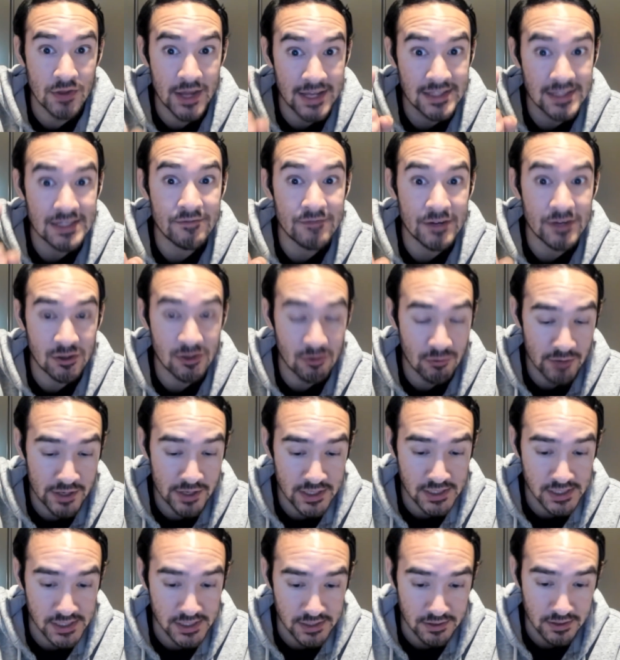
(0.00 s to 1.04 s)
That's even
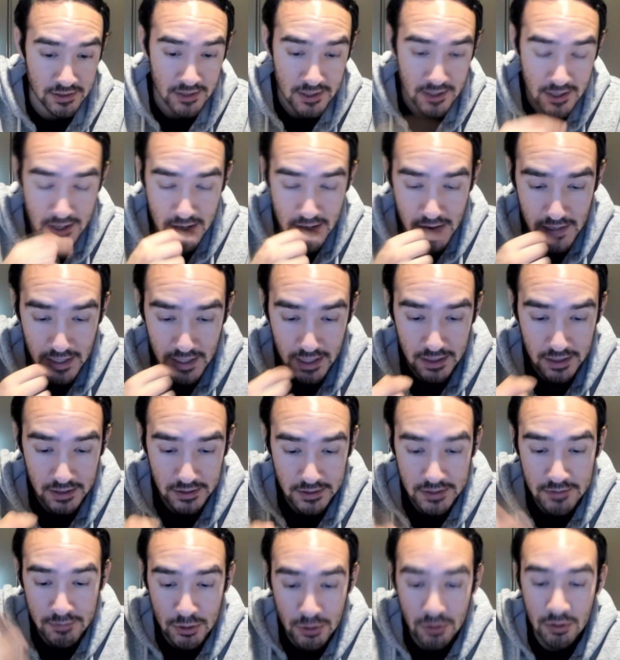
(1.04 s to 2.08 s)
crazier,
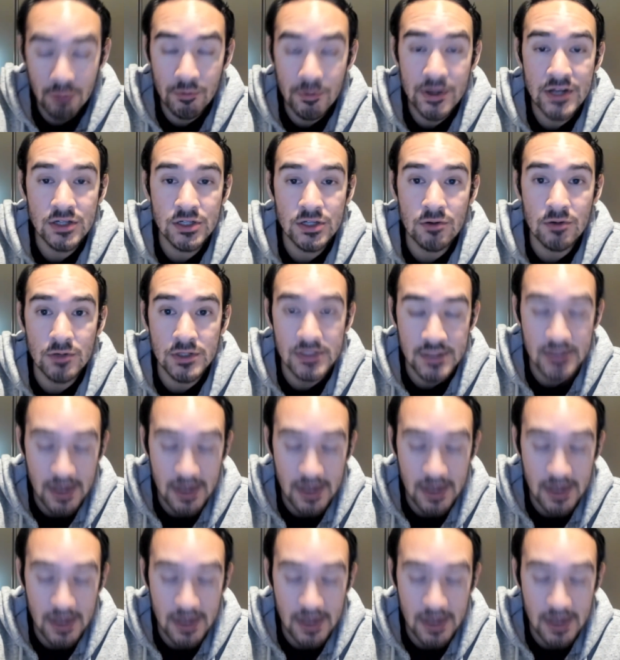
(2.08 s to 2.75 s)
even though the ratio is